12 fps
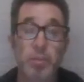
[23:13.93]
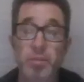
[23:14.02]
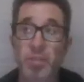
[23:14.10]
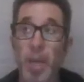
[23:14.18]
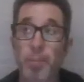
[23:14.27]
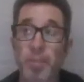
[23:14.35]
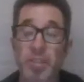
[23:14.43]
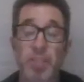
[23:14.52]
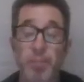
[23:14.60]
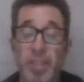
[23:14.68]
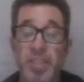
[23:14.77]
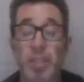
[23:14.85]
tap
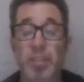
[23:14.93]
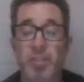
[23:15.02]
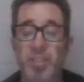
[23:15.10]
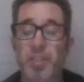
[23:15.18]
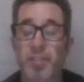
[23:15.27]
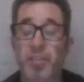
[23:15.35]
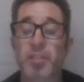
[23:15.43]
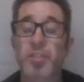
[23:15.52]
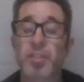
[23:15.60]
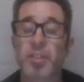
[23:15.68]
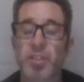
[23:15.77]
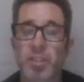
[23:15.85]
into basically
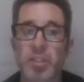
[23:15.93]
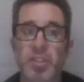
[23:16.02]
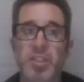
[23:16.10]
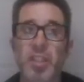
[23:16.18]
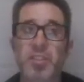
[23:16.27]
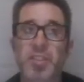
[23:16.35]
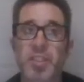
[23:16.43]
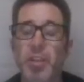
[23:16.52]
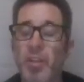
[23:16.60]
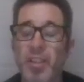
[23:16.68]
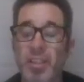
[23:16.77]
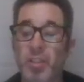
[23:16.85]
there's cell
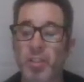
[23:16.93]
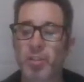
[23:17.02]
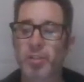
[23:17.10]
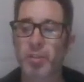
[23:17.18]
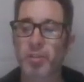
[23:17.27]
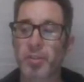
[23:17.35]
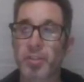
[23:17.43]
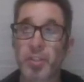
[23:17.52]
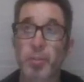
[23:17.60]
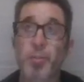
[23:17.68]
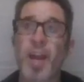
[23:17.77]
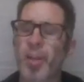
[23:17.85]
signaling. So there's
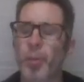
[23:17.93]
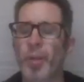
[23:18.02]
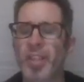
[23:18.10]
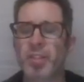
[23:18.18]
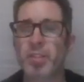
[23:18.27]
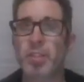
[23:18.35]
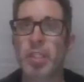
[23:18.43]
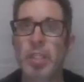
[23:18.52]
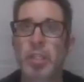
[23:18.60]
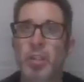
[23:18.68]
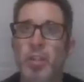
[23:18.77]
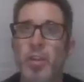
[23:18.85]
certain pathways.
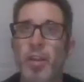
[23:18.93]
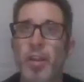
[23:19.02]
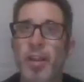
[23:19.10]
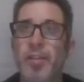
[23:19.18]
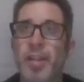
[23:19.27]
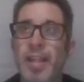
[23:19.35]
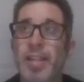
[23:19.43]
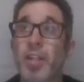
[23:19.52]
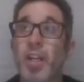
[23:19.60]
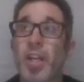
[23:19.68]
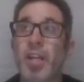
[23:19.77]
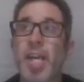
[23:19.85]

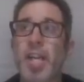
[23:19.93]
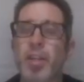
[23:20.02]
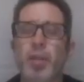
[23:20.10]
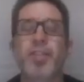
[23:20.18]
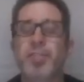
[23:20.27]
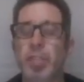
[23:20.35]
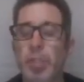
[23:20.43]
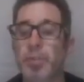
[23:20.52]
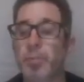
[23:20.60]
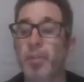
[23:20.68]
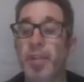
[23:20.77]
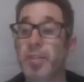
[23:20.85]
NRF2
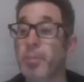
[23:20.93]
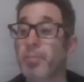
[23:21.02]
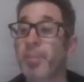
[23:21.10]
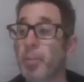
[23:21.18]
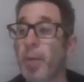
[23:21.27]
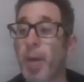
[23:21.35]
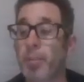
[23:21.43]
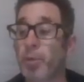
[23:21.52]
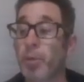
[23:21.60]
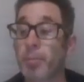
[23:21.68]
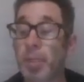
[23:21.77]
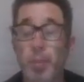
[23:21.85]
is a very popular
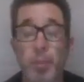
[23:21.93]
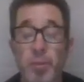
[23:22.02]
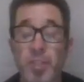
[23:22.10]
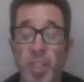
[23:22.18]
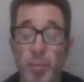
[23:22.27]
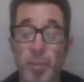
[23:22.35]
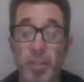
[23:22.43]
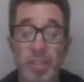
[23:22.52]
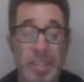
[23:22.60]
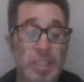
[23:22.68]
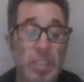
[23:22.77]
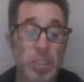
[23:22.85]
one. Many people talk
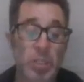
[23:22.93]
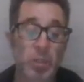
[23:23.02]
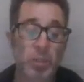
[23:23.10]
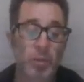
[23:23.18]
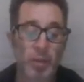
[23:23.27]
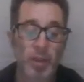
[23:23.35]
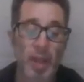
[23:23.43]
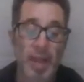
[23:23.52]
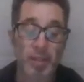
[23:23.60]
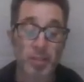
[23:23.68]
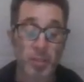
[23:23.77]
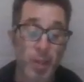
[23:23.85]
about,
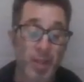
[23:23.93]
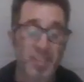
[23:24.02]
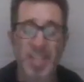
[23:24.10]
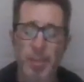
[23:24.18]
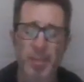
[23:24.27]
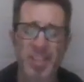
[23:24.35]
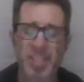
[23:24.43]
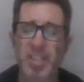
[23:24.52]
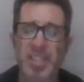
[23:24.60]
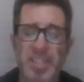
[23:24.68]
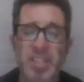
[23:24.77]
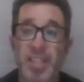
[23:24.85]
and by tapping
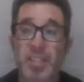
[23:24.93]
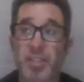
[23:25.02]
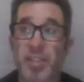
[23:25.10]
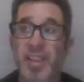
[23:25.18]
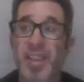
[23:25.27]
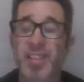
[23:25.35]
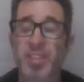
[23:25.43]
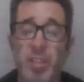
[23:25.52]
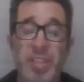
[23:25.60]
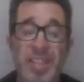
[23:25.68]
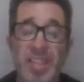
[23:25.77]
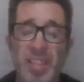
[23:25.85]
into that and
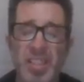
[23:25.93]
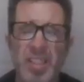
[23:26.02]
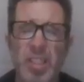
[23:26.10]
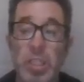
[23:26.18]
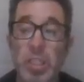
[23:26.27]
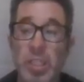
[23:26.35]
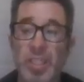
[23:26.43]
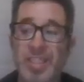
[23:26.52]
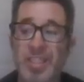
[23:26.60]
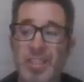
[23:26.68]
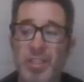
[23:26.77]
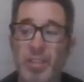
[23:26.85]
turning it on,
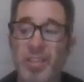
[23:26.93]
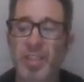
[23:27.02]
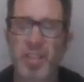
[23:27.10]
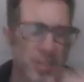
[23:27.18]
you